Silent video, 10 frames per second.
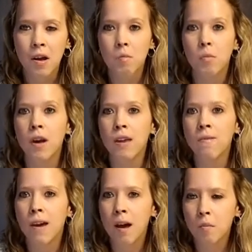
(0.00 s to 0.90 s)
But
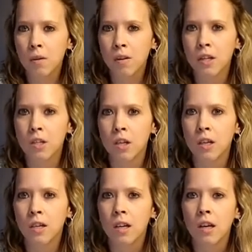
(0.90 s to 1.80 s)

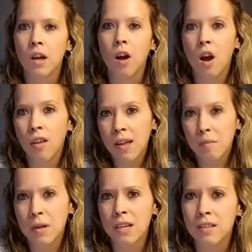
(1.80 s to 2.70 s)
evaporation, all that
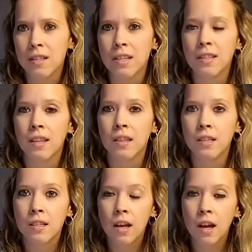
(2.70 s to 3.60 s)
means is that the
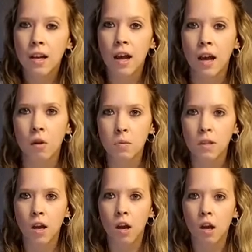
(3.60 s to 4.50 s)
sun helps
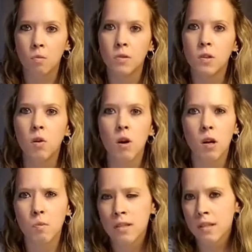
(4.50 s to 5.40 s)

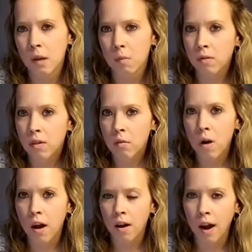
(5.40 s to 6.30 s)
absorb some of the
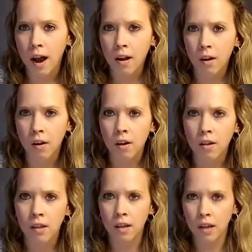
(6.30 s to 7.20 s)
water on Earth
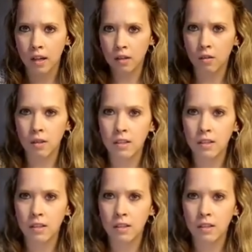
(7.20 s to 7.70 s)
into the